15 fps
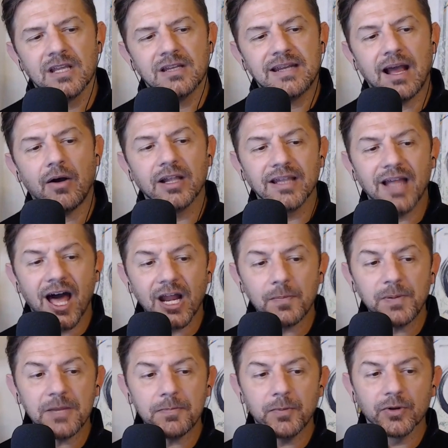Now, a lot of
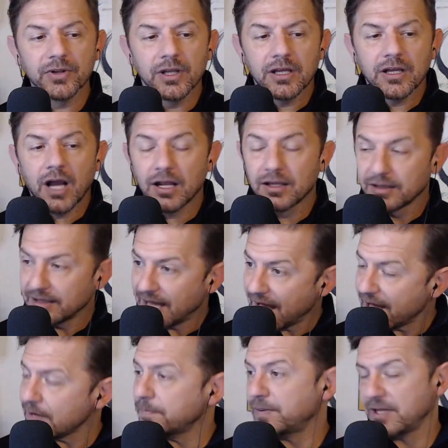people, a
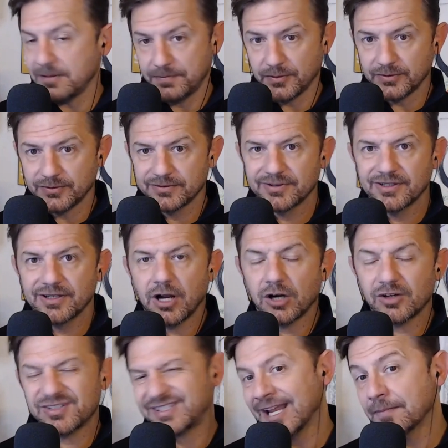lot of people
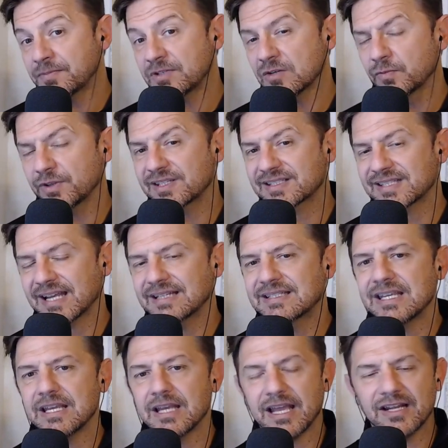are tempted with this
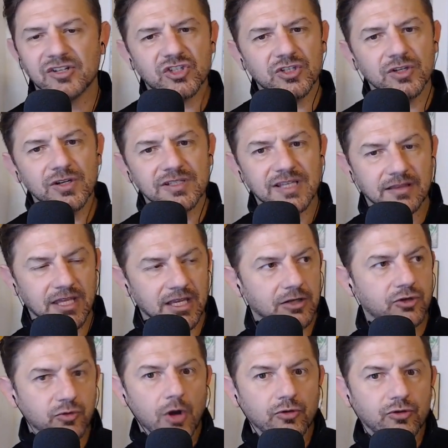idea. And as soon as they think,
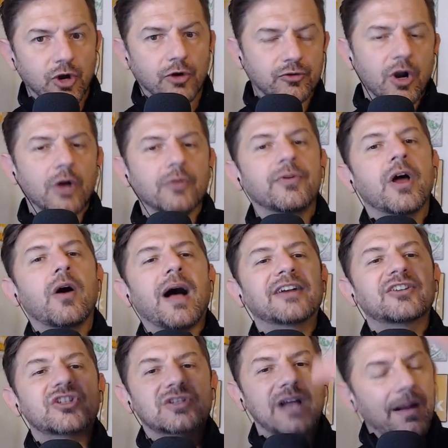grow, grow, grow, no, I
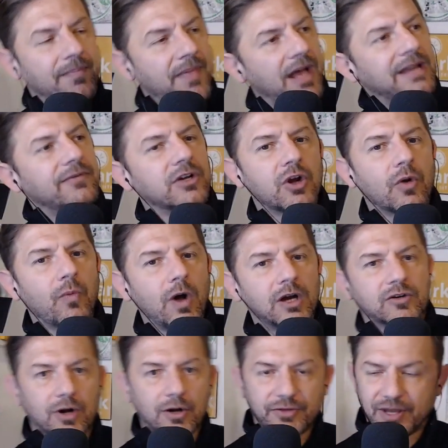just, I'm not even going to want
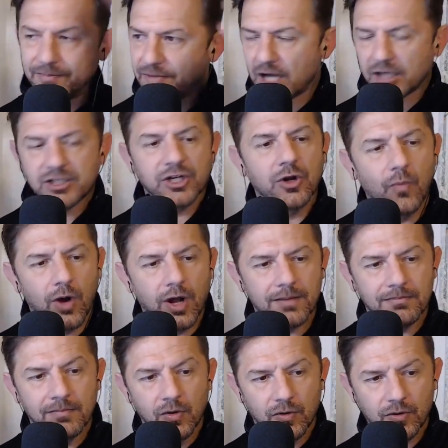growth. I'm not going to want
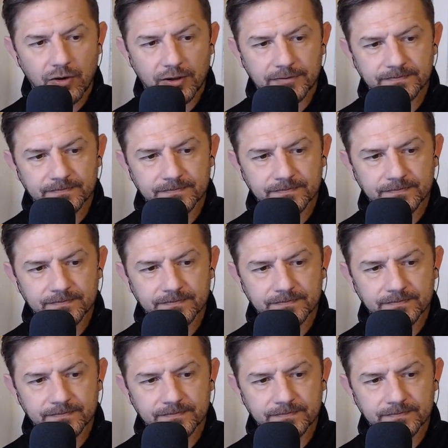more.